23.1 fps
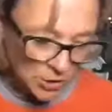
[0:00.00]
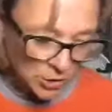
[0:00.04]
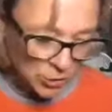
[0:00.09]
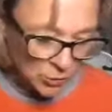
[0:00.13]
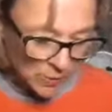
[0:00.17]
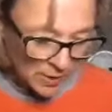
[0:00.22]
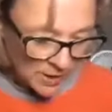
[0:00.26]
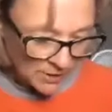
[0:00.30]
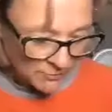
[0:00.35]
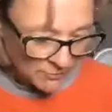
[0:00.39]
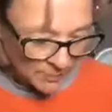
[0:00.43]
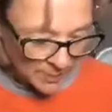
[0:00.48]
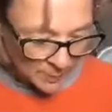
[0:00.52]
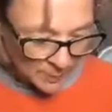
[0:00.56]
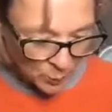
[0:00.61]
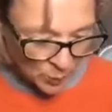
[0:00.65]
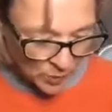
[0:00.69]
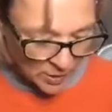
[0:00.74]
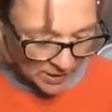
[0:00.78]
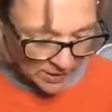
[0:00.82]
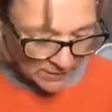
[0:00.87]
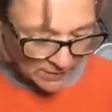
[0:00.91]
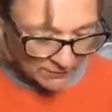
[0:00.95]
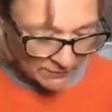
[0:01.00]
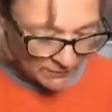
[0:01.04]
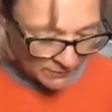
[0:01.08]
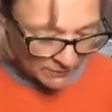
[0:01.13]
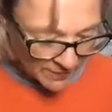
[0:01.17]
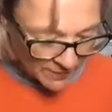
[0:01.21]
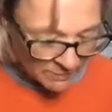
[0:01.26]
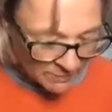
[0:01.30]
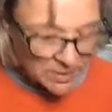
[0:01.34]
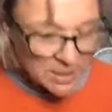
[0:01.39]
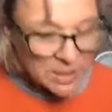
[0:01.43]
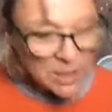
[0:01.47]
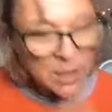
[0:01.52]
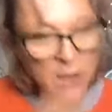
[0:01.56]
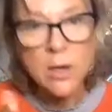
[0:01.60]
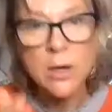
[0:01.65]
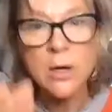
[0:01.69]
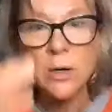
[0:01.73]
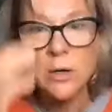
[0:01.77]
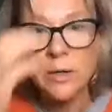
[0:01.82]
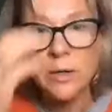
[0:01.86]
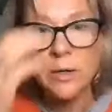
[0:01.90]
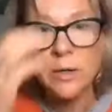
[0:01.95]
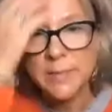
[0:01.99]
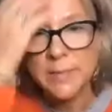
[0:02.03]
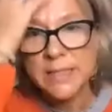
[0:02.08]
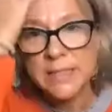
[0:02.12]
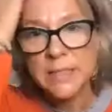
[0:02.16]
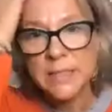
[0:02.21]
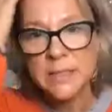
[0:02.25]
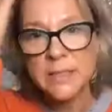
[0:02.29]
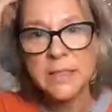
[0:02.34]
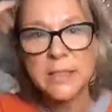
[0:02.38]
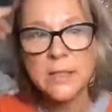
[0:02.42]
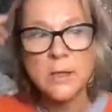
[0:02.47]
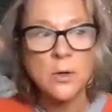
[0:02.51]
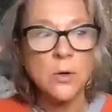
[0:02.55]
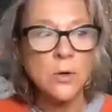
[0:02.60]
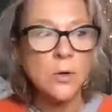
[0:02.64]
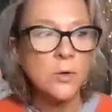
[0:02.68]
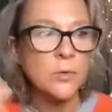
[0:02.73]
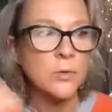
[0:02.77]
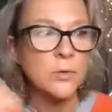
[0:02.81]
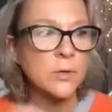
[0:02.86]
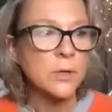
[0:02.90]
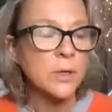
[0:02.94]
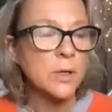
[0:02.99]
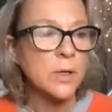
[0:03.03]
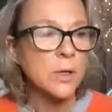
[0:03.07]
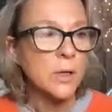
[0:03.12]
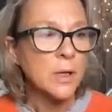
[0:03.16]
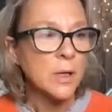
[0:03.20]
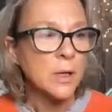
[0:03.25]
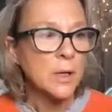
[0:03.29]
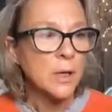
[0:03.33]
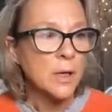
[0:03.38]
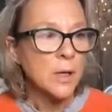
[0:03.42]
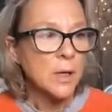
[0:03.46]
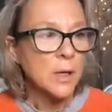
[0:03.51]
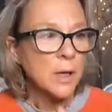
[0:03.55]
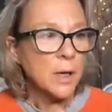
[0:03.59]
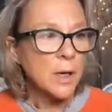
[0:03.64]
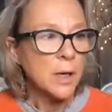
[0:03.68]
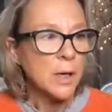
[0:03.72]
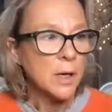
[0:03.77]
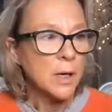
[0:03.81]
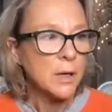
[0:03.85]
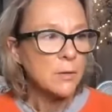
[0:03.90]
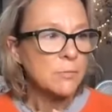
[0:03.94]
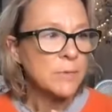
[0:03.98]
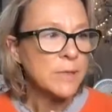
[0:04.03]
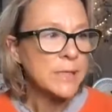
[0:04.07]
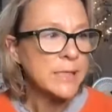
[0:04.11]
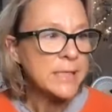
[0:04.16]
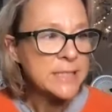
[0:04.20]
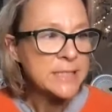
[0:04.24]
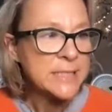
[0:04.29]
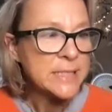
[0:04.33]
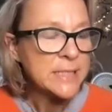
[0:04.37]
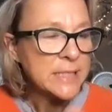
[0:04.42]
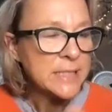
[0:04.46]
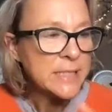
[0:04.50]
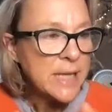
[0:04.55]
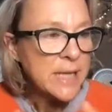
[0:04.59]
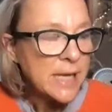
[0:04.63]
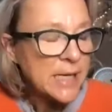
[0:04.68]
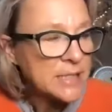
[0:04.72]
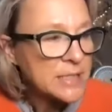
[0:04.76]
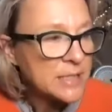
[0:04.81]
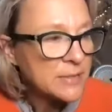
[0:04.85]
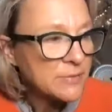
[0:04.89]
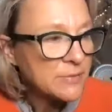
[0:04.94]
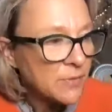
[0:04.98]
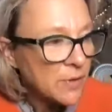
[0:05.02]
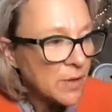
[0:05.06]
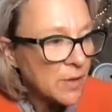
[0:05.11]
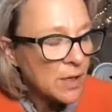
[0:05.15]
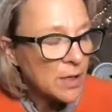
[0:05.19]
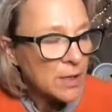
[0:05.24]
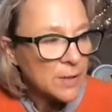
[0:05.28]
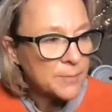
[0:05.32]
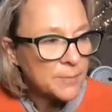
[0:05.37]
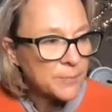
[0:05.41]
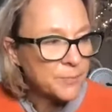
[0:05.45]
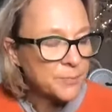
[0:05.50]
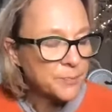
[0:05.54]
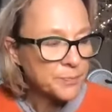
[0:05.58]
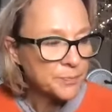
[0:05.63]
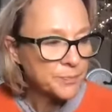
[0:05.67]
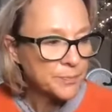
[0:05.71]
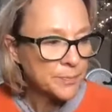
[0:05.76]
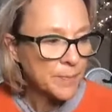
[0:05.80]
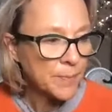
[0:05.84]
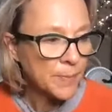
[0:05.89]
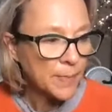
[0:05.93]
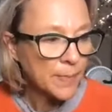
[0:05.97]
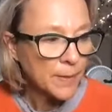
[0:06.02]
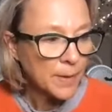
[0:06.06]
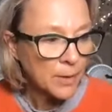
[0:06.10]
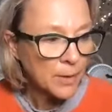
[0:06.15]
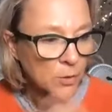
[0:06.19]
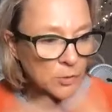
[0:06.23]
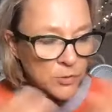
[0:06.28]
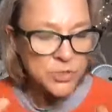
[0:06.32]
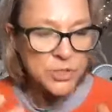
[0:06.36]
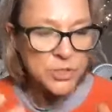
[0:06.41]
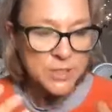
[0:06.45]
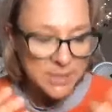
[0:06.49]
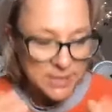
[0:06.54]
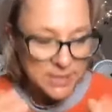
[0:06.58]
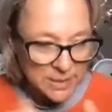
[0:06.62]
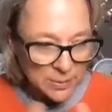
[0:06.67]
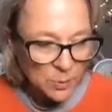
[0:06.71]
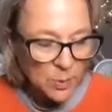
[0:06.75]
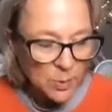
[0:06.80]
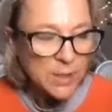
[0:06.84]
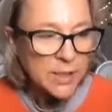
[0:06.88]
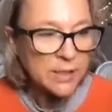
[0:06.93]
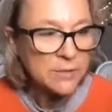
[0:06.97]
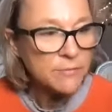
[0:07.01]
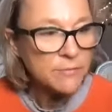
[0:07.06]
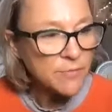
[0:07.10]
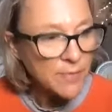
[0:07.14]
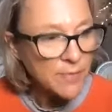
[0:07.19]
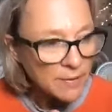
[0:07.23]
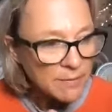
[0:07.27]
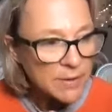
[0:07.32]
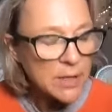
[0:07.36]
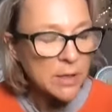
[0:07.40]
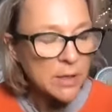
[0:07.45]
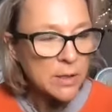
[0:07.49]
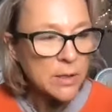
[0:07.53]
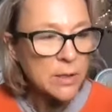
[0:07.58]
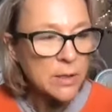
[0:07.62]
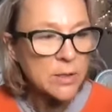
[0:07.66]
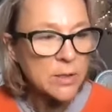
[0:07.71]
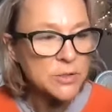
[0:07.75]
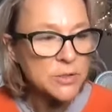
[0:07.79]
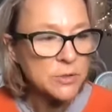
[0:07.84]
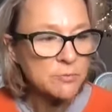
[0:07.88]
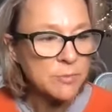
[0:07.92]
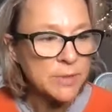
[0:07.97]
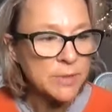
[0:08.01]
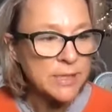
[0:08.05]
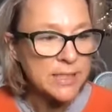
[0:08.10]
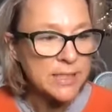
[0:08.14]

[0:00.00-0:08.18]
You have been working very hard, my darling, on releasing negative, consciously working very hard on